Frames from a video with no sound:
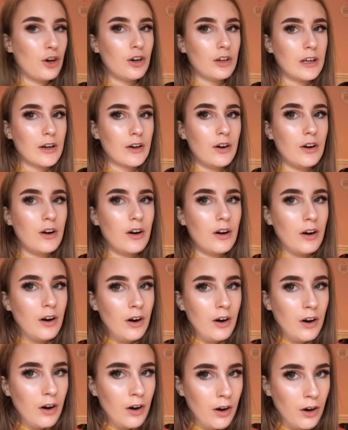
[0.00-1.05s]
all like
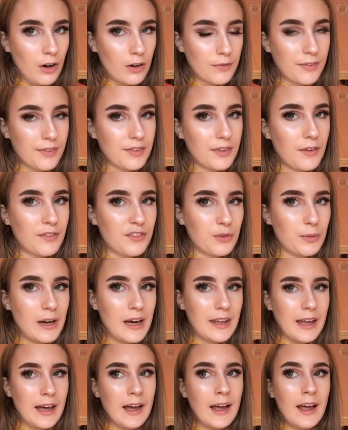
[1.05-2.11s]
all of the software
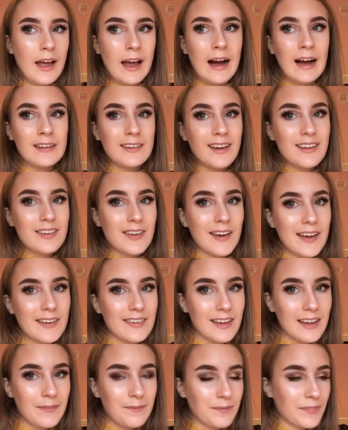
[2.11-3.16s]
that I need to
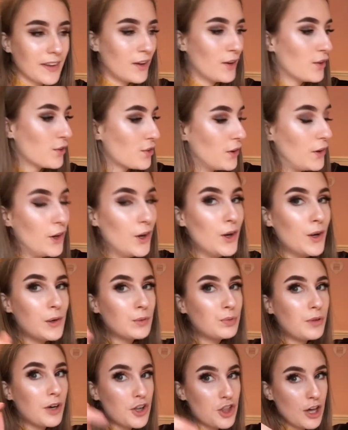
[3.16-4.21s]
edit. So we
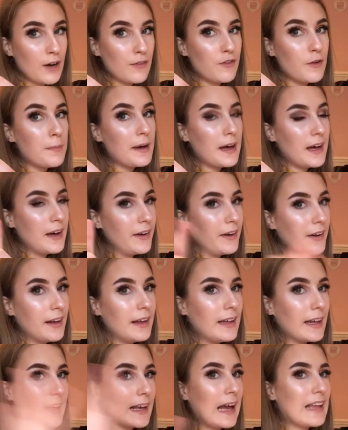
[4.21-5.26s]
watch out for better
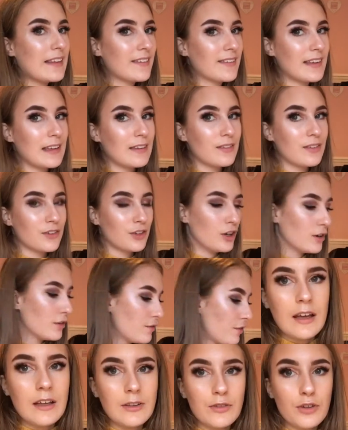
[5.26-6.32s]
like editing
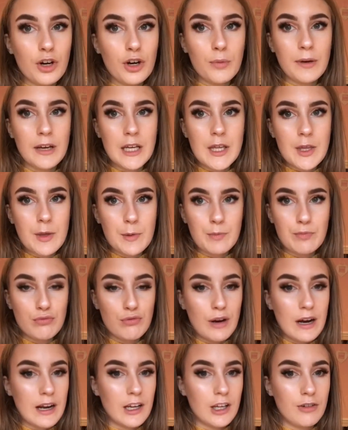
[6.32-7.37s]
stuff. In no way
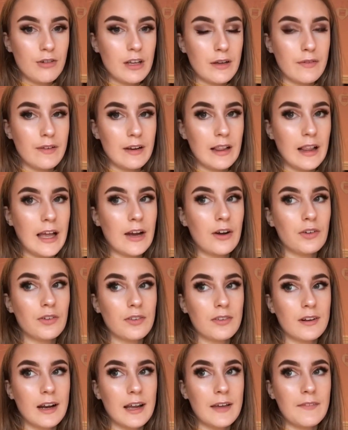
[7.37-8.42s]
bragging or anything. Like
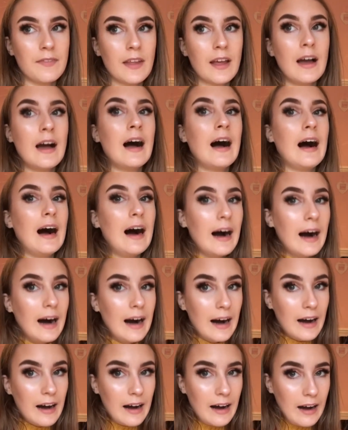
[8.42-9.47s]
honestly,
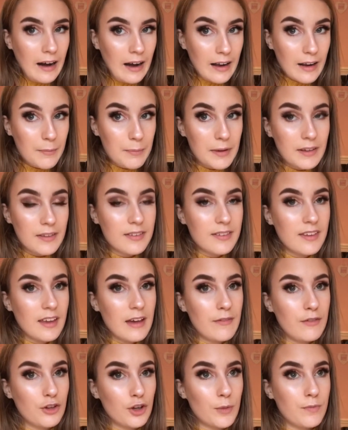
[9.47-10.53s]
I have been
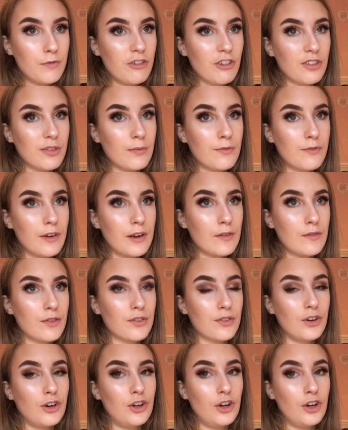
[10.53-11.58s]
saving up for something for so